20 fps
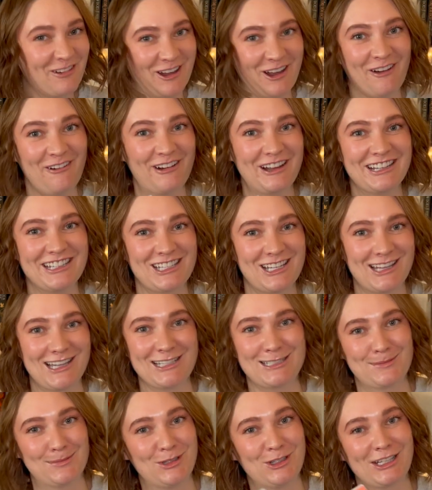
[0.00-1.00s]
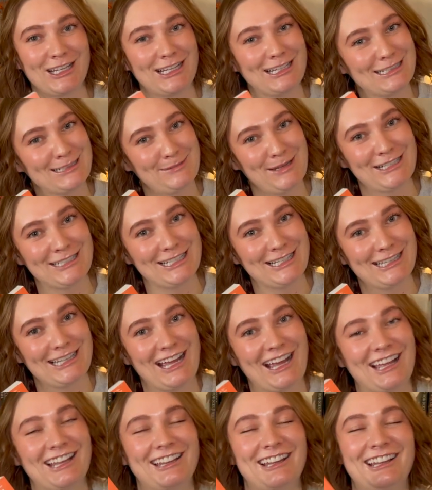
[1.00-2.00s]
go into this book expecting
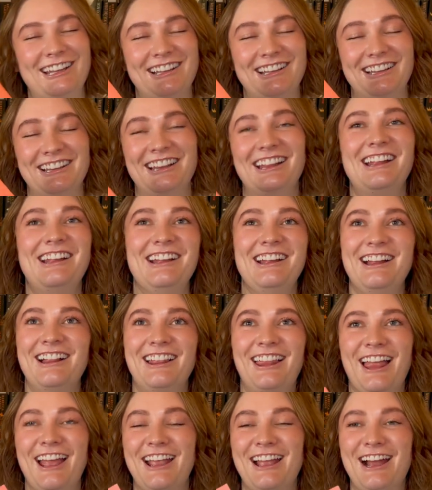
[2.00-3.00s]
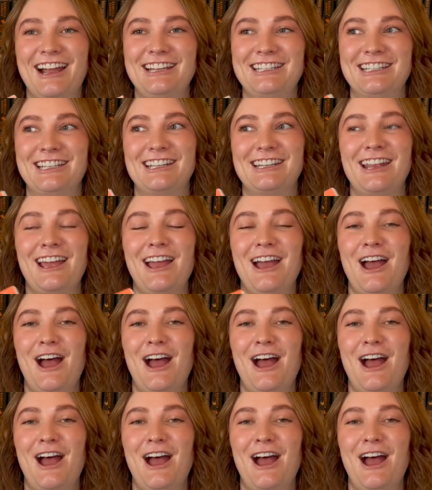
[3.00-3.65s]
that like I did.